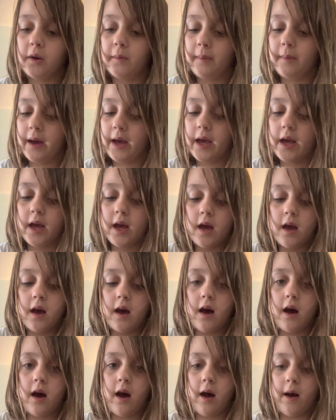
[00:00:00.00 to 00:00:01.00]
but
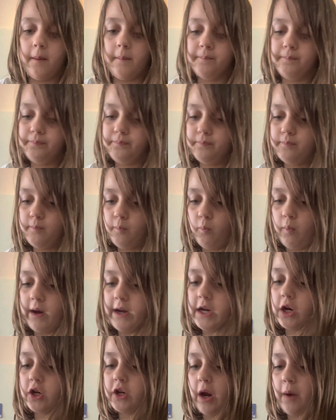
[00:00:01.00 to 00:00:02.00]
when
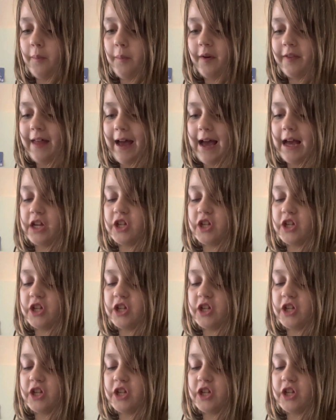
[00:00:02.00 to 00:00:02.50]
you're done with that,